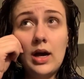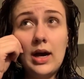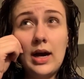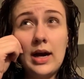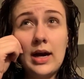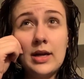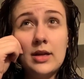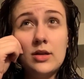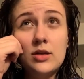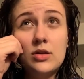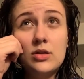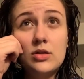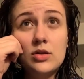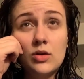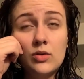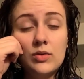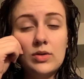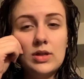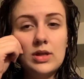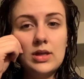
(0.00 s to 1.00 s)
I
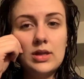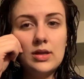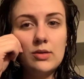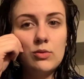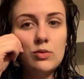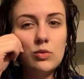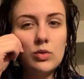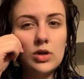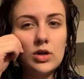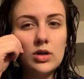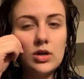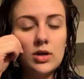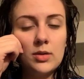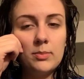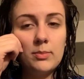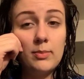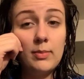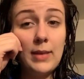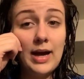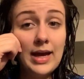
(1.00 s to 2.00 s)
don't think that would work
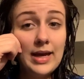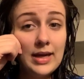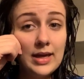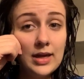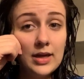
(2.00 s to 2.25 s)
on my